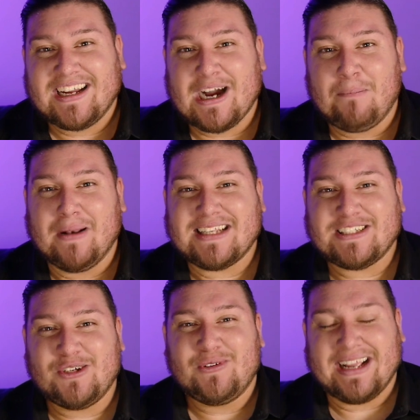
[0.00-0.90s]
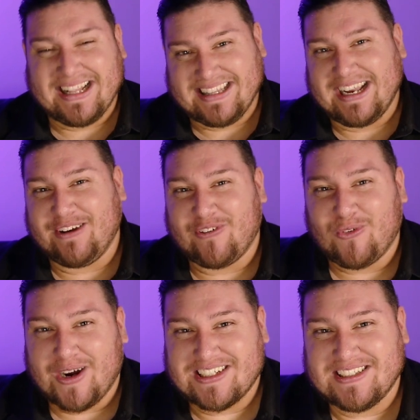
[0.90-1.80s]
God bless you and thank you for
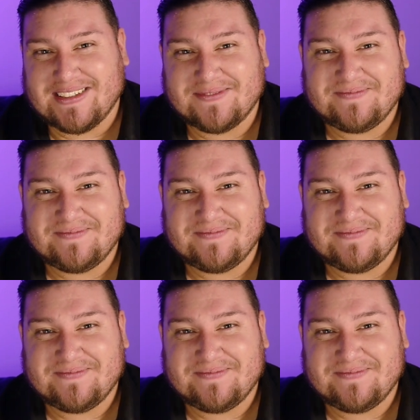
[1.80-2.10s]
watching.